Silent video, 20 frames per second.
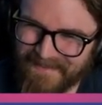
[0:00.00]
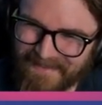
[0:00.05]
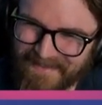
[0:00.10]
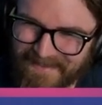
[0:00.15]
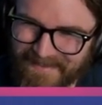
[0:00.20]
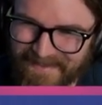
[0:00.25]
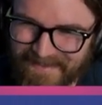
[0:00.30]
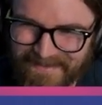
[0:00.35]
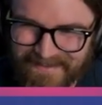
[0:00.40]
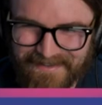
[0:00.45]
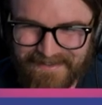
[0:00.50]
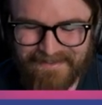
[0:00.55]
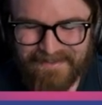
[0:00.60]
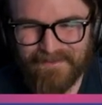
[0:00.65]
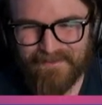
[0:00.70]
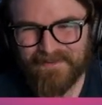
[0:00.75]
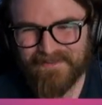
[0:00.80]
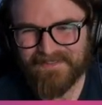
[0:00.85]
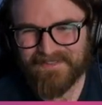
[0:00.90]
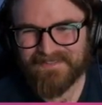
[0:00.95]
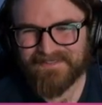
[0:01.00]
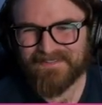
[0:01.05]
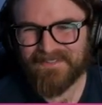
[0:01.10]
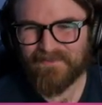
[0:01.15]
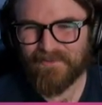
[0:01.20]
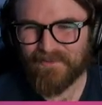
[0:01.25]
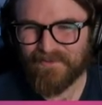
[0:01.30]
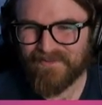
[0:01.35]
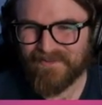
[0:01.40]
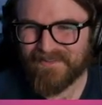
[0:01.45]
uh, Healy Wheely
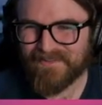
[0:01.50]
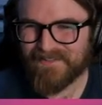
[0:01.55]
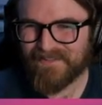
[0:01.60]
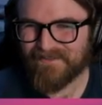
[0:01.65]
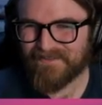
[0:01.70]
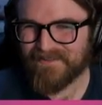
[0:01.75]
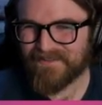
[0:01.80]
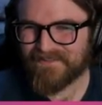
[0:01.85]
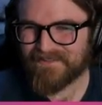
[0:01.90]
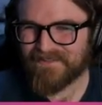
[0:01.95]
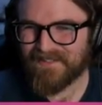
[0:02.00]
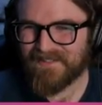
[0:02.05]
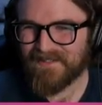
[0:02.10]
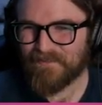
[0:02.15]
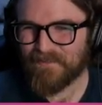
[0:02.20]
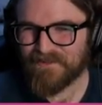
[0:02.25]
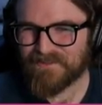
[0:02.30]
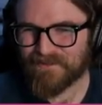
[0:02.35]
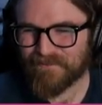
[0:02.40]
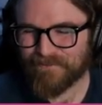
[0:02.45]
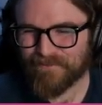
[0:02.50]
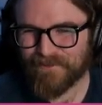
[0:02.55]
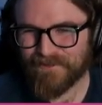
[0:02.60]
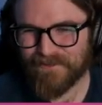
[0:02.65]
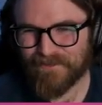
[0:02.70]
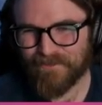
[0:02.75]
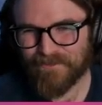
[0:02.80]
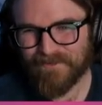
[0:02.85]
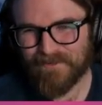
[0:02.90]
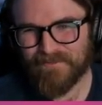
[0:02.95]
said what really oh, killed this game was the
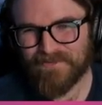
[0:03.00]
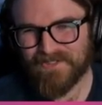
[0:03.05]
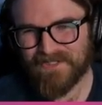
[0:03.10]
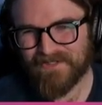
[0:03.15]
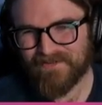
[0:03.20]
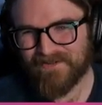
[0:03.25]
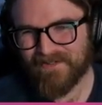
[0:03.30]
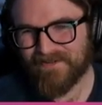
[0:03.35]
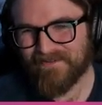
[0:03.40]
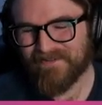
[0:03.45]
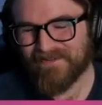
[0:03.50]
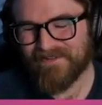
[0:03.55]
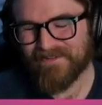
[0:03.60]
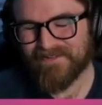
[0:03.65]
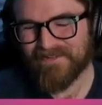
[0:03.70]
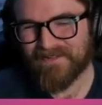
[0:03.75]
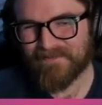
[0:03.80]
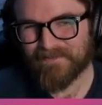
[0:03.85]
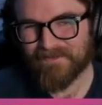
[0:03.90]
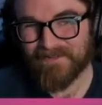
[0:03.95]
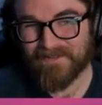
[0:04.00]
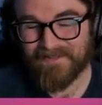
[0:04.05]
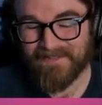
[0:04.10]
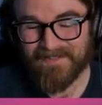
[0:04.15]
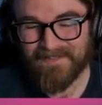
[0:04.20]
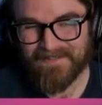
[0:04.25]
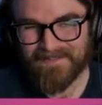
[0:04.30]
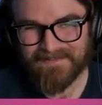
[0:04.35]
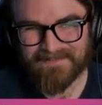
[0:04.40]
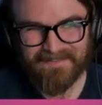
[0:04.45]
free Aurum generator that you could upgrade.
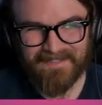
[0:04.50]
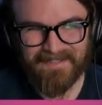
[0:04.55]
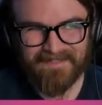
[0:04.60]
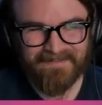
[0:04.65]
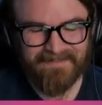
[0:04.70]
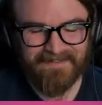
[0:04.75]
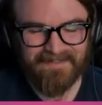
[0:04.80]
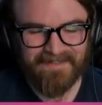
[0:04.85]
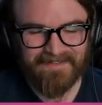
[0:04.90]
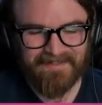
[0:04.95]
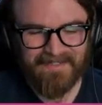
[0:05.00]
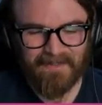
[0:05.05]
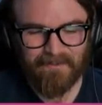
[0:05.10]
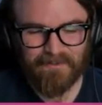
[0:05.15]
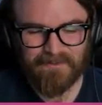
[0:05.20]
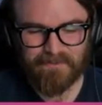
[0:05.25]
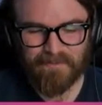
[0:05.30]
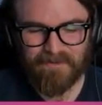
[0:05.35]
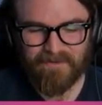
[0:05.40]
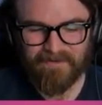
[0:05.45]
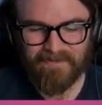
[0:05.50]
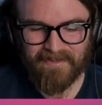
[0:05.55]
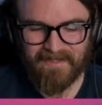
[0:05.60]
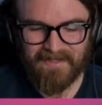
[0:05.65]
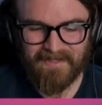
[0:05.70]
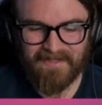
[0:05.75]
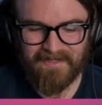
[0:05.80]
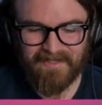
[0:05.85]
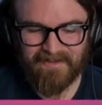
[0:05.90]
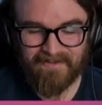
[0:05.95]
Yeah, exactly. Like, that was part of the
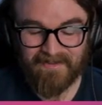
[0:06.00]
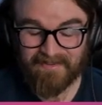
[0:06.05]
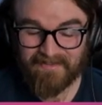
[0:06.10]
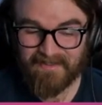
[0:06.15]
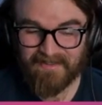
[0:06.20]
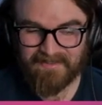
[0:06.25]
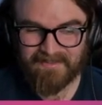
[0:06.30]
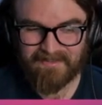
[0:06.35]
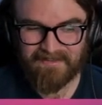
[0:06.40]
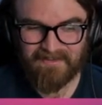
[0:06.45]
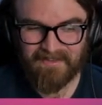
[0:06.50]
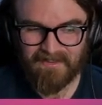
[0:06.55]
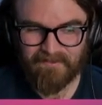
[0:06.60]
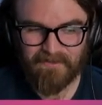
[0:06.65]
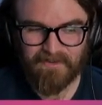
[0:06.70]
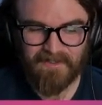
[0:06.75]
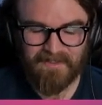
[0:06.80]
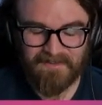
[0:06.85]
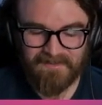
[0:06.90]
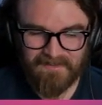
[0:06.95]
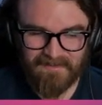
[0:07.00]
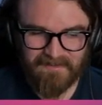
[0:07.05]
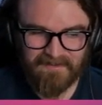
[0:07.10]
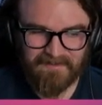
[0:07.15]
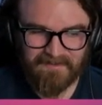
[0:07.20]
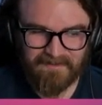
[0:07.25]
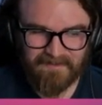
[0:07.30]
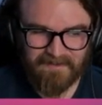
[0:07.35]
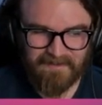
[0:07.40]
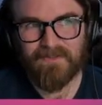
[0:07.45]
hideout. And I think it's a clever
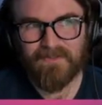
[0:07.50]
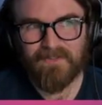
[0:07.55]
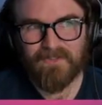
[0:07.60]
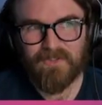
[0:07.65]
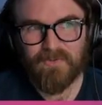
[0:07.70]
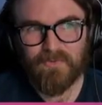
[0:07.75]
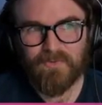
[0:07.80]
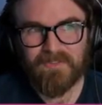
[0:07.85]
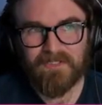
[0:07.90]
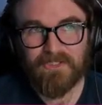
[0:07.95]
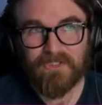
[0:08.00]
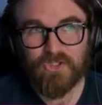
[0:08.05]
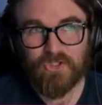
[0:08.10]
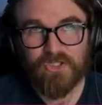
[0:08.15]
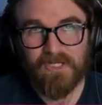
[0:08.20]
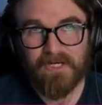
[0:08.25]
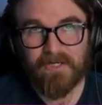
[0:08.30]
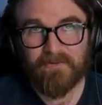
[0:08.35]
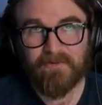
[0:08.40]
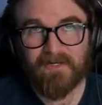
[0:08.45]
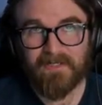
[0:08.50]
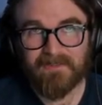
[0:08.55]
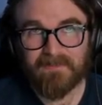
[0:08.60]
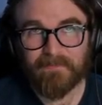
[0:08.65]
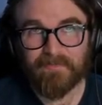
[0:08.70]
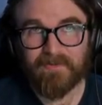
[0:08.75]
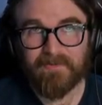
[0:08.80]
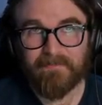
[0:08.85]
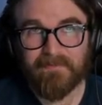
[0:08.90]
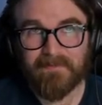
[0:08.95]
idea. You can generate
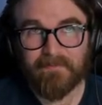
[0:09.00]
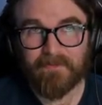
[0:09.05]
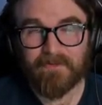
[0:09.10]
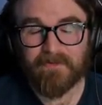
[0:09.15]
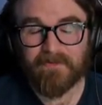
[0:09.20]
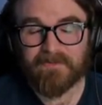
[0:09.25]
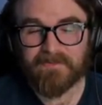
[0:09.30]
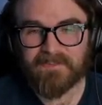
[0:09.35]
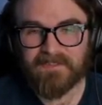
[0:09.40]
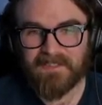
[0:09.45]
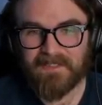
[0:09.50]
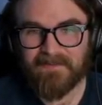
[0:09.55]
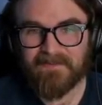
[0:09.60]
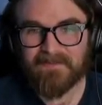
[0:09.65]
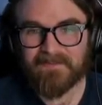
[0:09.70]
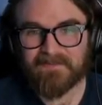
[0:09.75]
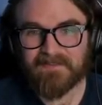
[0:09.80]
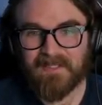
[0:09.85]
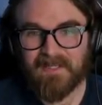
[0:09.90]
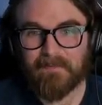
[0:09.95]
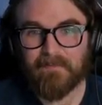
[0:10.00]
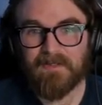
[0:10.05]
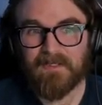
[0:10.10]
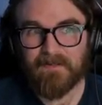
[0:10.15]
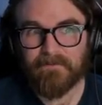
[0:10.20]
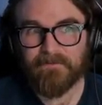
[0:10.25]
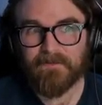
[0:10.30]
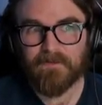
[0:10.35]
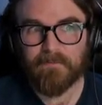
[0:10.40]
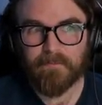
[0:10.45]
the premium currency in this game
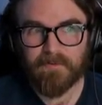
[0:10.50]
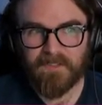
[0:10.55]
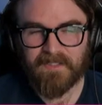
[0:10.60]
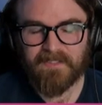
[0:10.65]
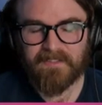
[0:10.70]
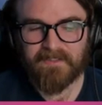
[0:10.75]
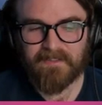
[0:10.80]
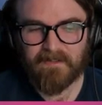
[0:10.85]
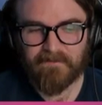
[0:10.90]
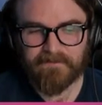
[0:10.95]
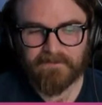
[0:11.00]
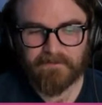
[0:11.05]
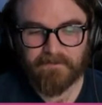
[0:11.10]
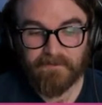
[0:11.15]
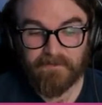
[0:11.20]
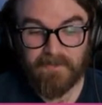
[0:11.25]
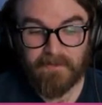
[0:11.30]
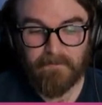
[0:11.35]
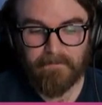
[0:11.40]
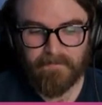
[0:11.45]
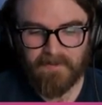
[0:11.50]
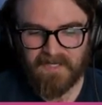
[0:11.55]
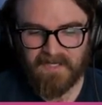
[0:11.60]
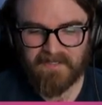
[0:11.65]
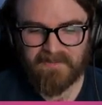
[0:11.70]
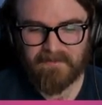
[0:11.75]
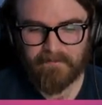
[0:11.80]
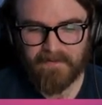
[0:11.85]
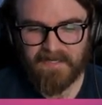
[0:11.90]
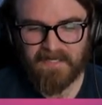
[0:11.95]
if you play enough. So you can
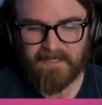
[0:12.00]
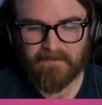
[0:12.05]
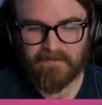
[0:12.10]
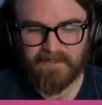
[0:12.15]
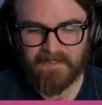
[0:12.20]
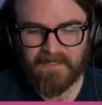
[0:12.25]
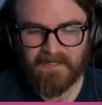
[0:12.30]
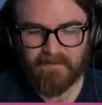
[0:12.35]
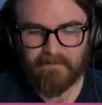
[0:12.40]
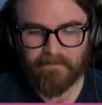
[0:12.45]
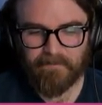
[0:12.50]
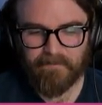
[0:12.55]
buy the battle, cap,